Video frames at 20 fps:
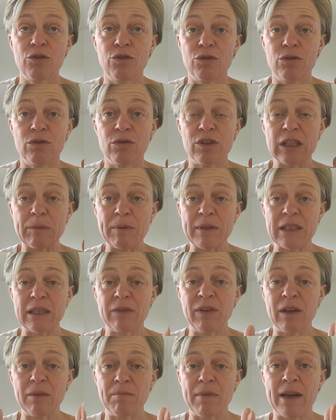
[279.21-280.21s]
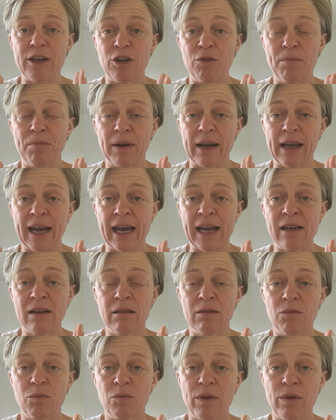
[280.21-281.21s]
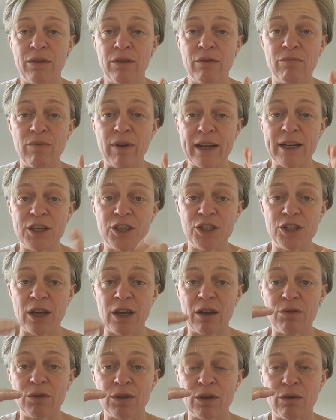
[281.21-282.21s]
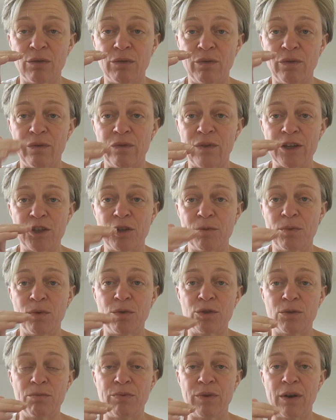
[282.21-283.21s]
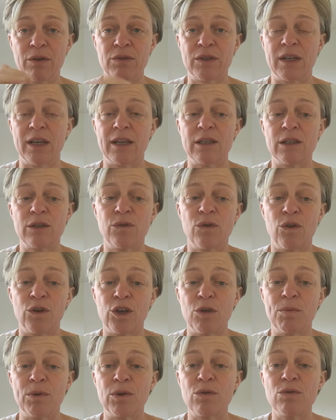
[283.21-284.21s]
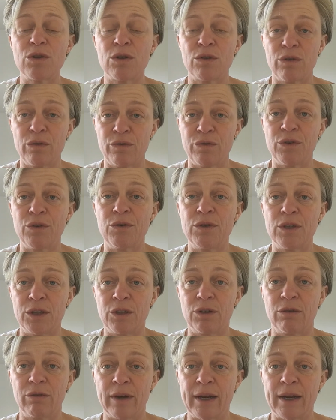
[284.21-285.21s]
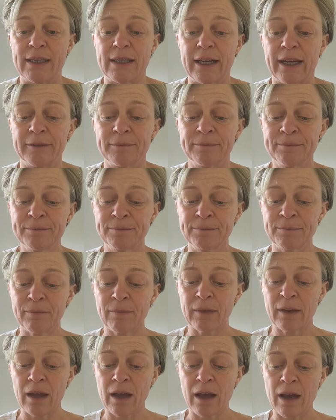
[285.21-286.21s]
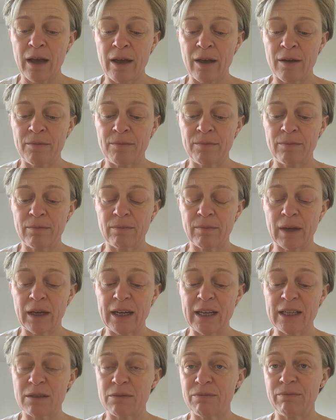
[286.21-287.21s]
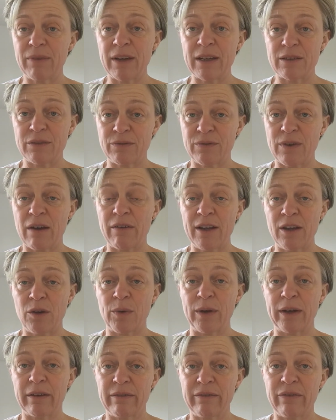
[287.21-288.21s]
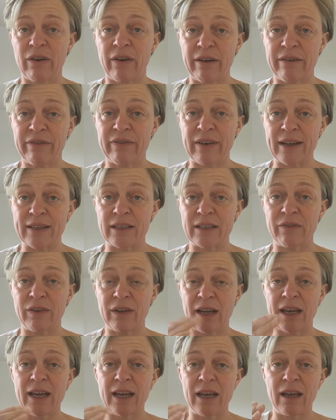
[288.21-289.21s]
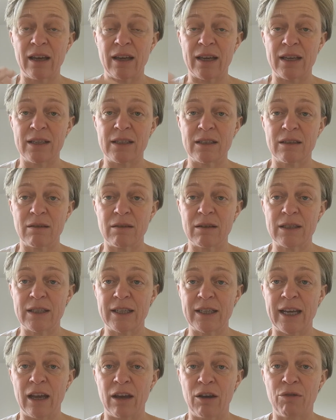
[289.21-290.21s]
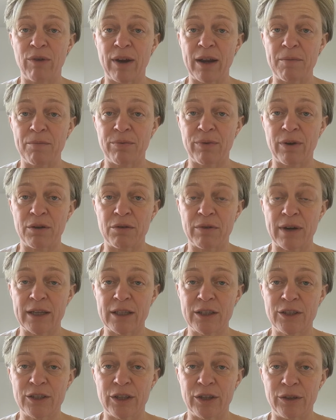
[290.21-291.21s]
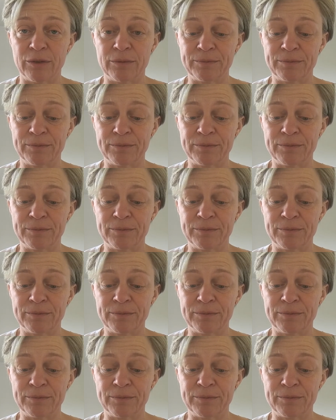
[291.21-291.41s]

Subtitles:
the specific menu plan with the ratios of vegetables and proteins for you, but also the foods that you're eating. And it's very quick and very effective, and he is seeing great progress too.